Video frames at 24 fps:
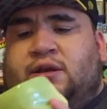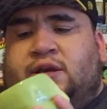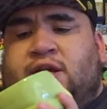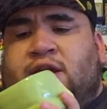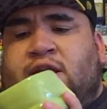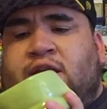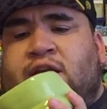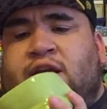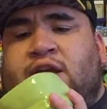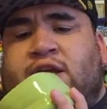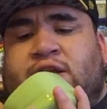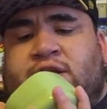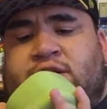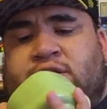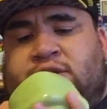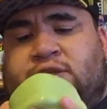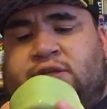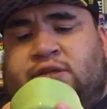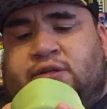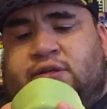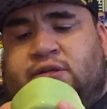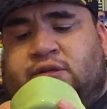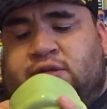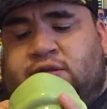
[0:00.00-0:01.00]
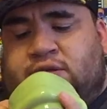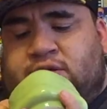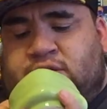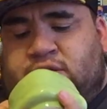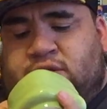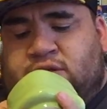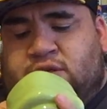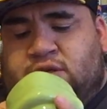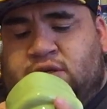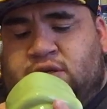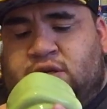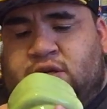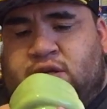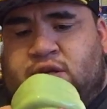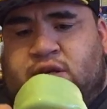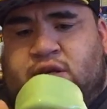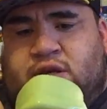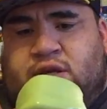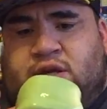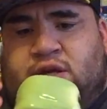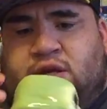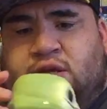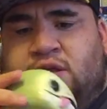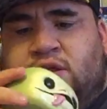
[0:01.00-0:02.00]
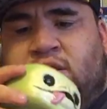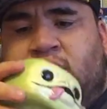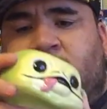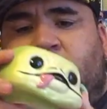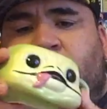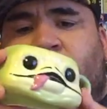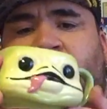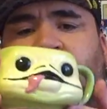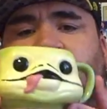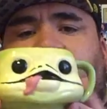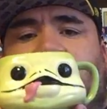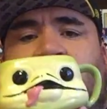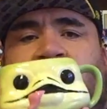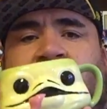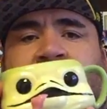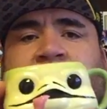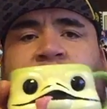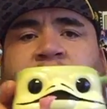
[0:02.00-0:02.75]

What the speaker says: And there we go.